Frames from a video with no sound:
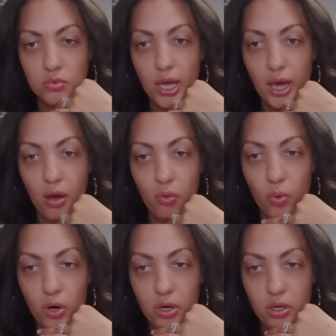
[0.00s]
At
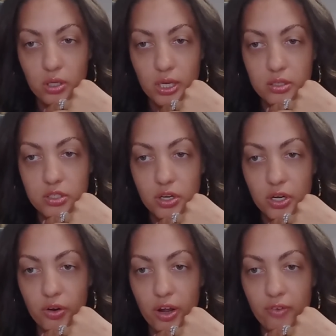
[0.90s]
work, laser
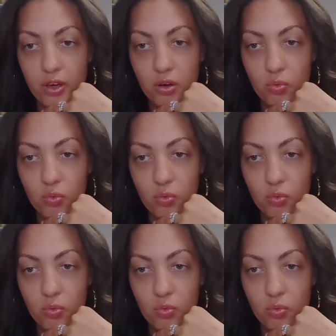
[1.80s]
engraving on